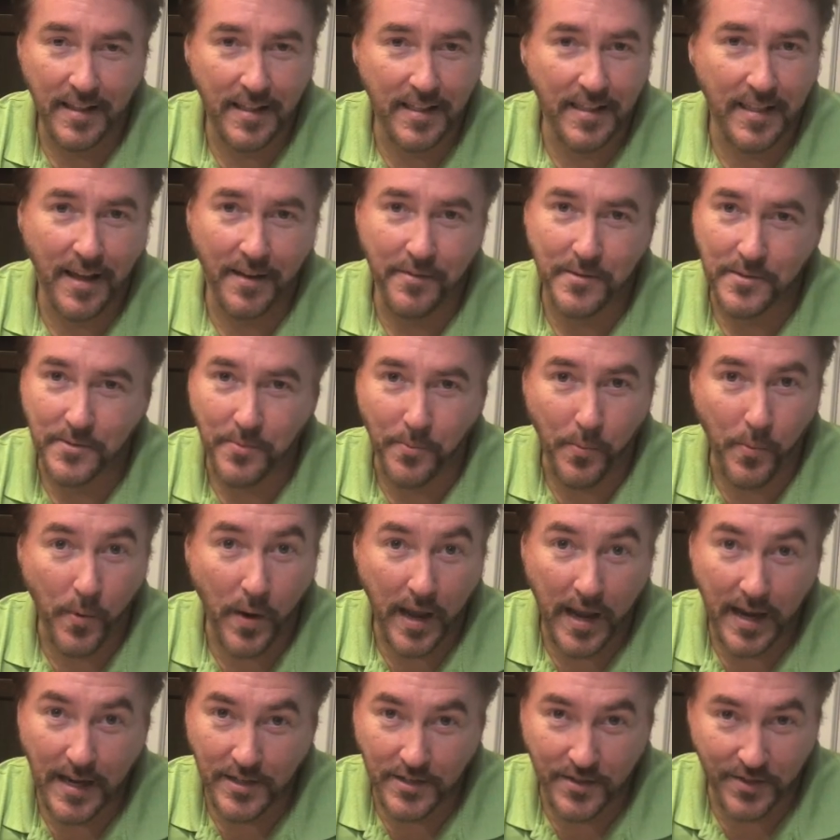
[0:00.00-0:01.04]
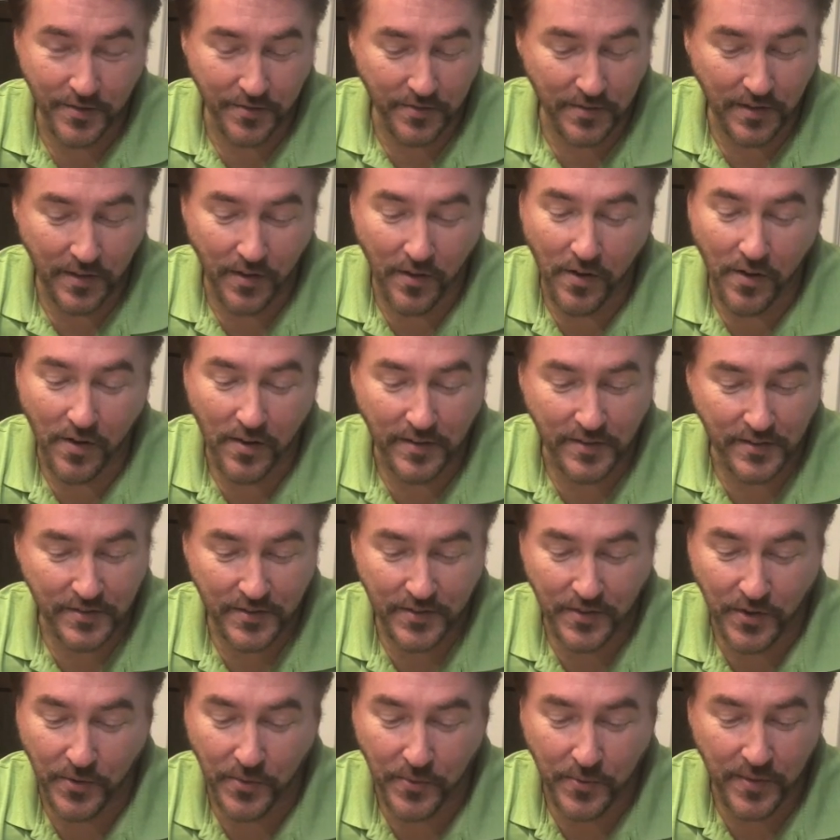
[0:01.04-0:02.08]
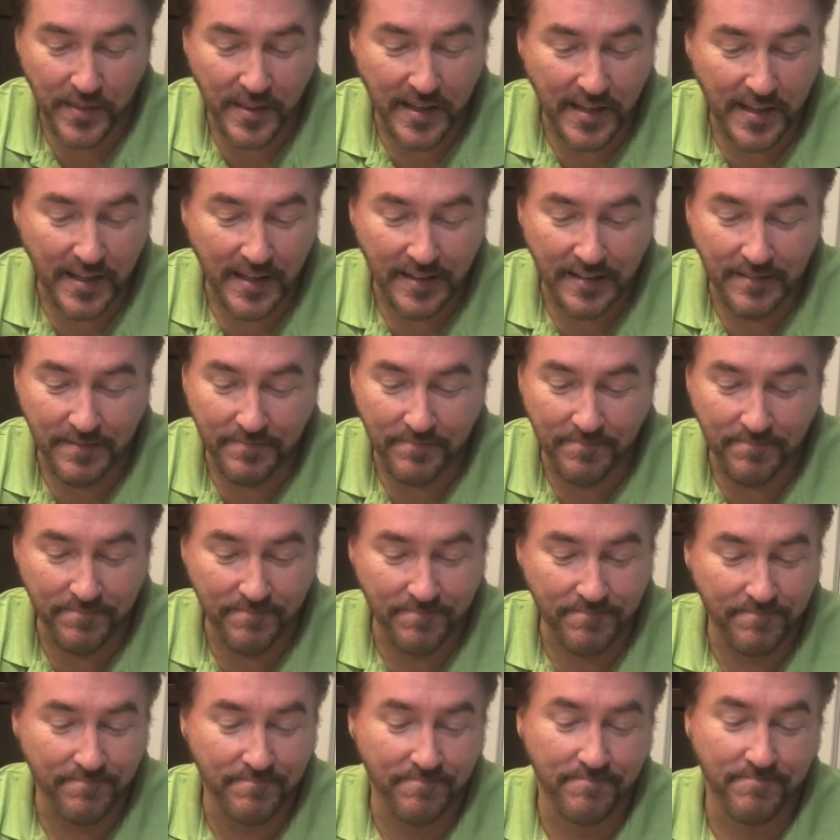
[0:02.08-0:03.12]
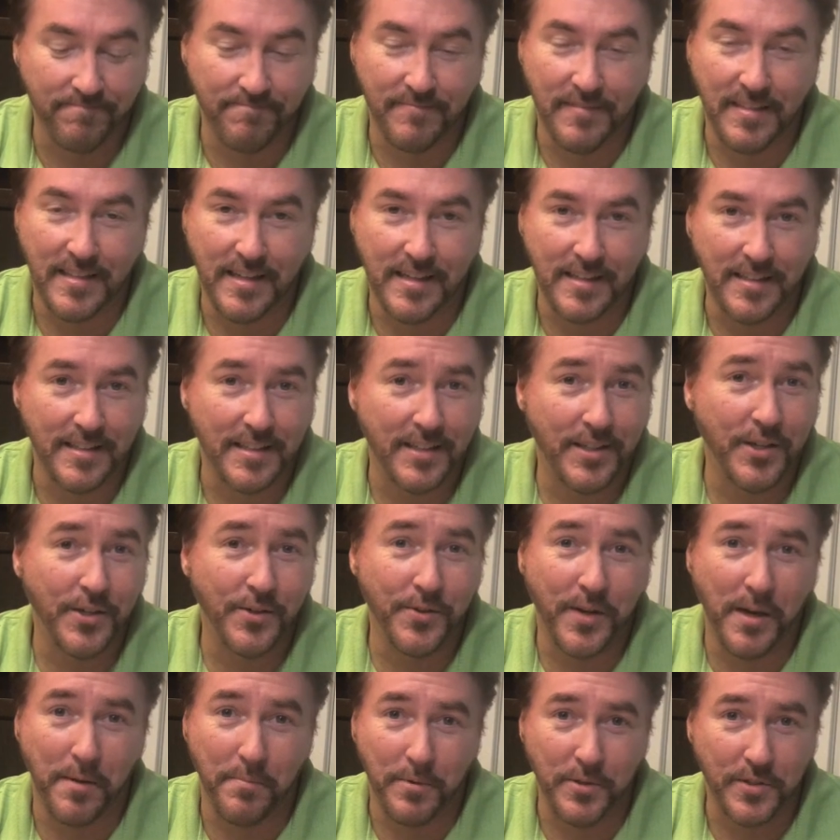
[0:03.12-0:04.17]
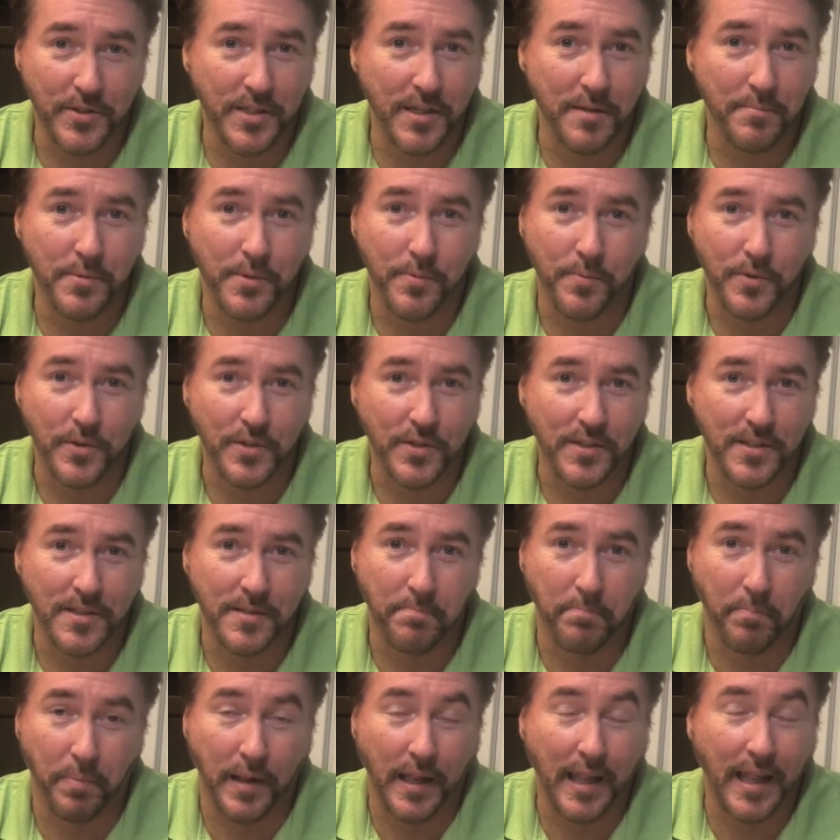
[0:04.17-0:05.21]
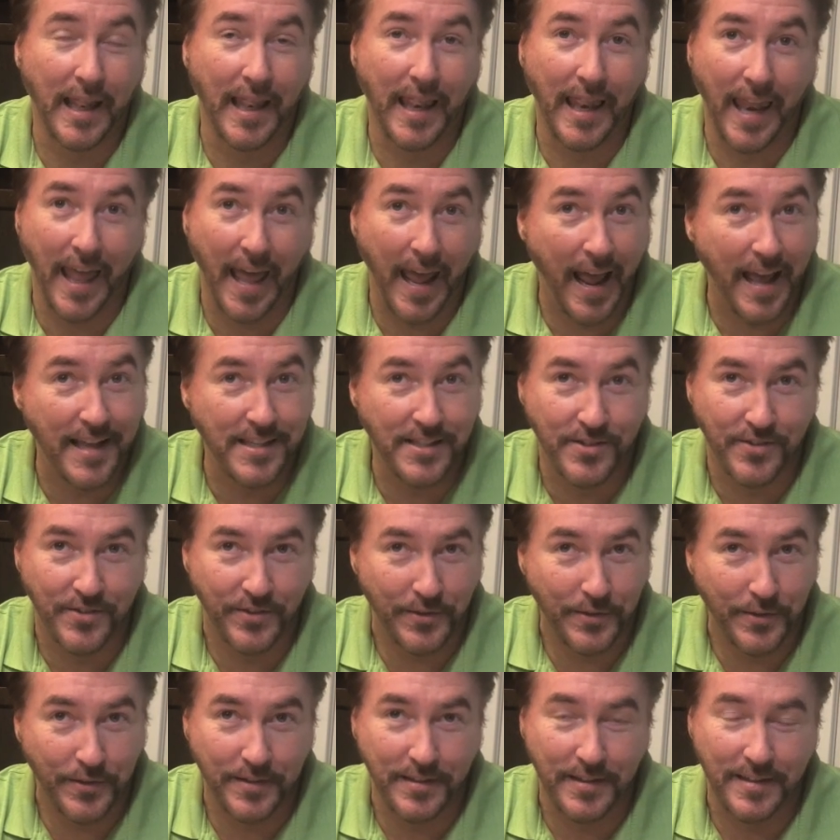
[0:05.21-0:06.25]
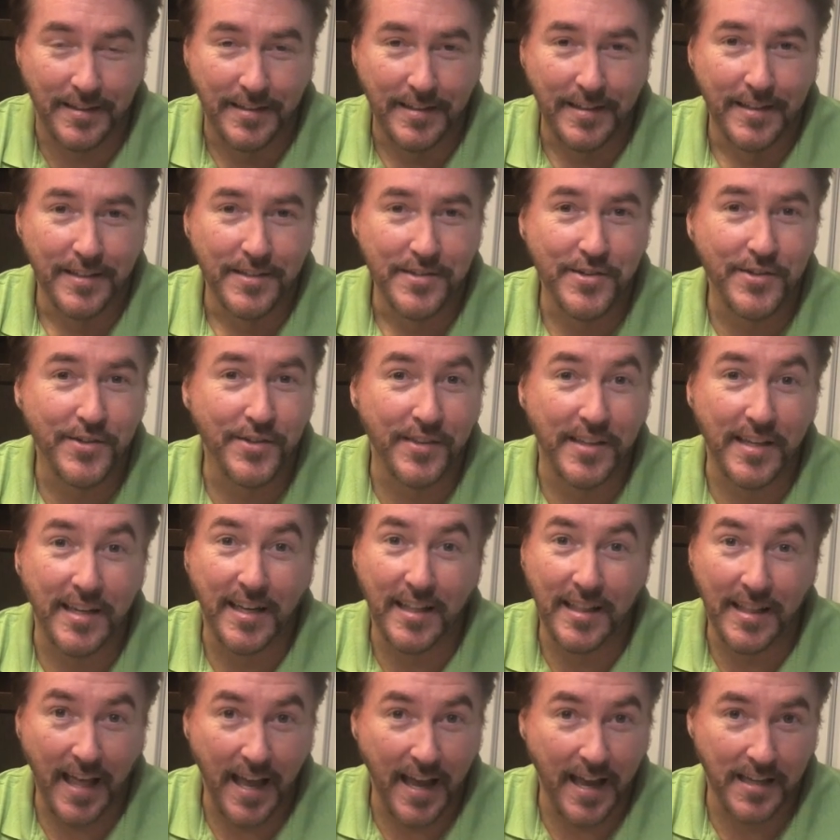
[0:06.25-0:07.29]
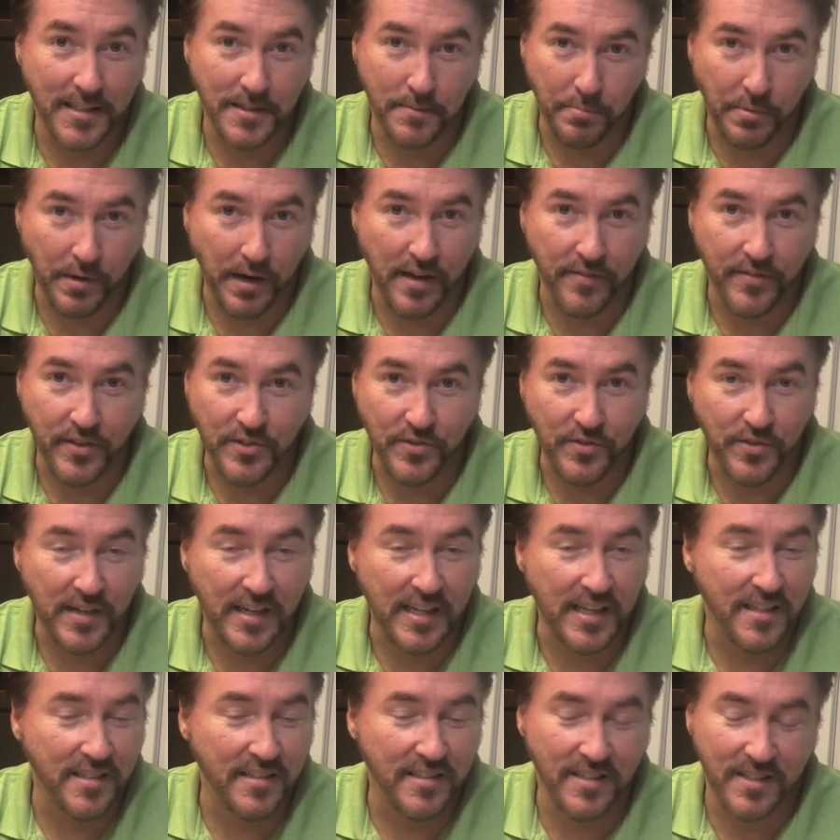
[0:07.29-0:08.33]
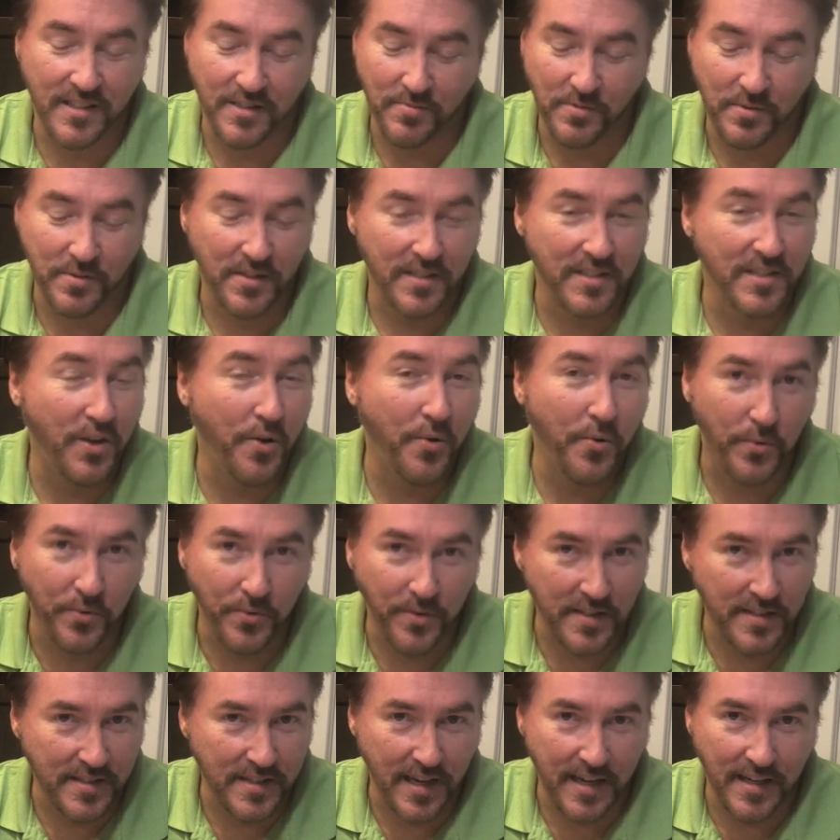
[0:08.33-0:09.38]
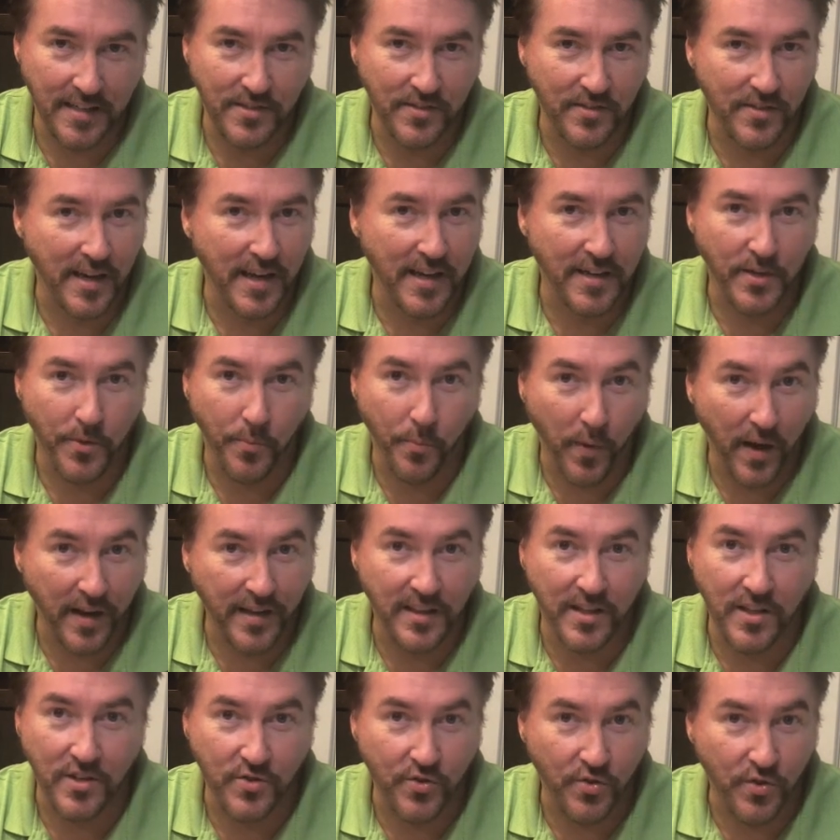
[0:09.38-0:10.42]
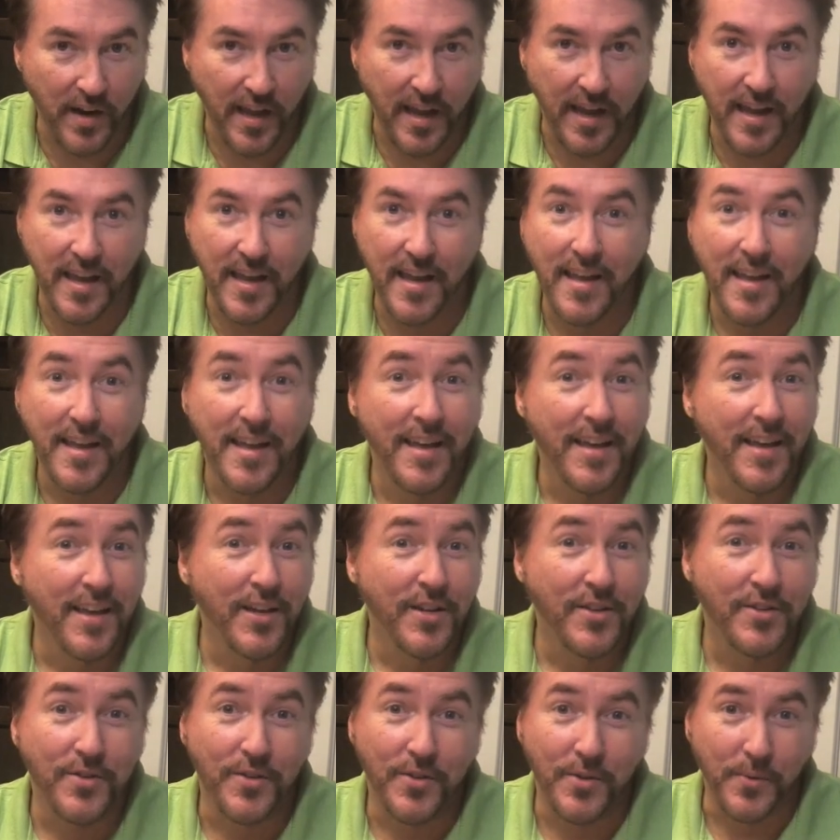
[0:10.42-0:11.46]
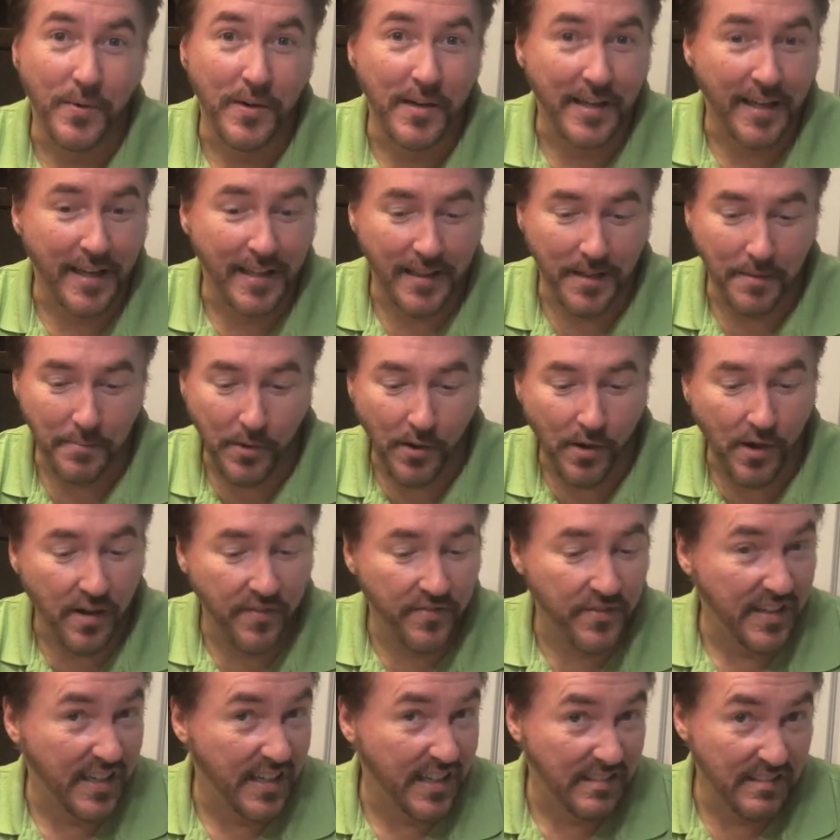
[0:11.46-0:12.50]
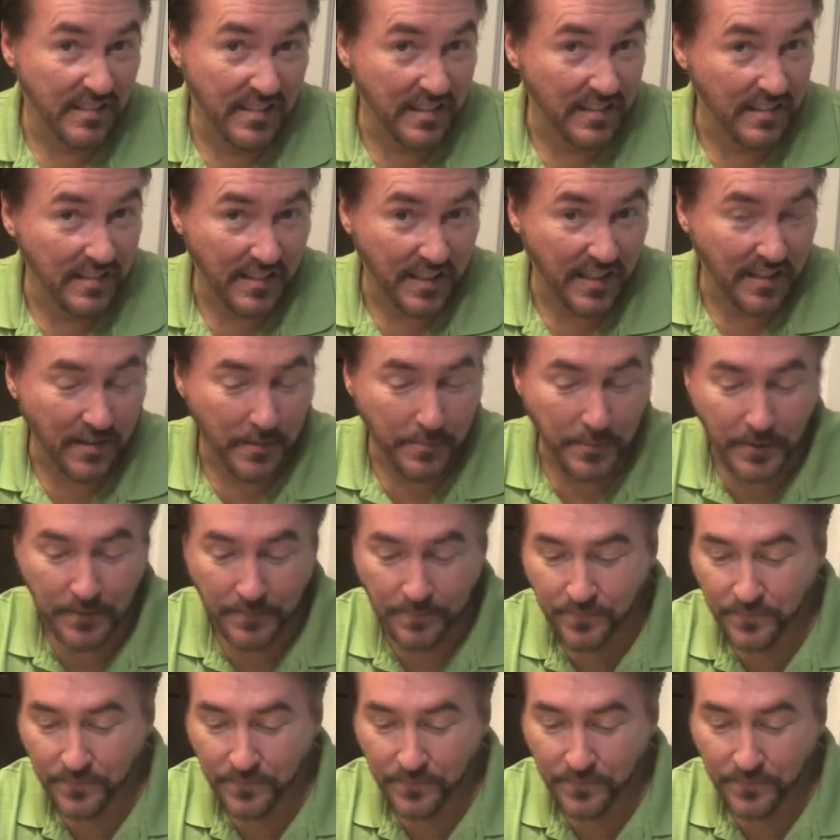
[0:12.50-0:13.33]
that was way too long. So the cucumber chips were just plastered to the glass Brava tray and just were a total disaster. I had to wet the tray to get them off, and they just looked terrible.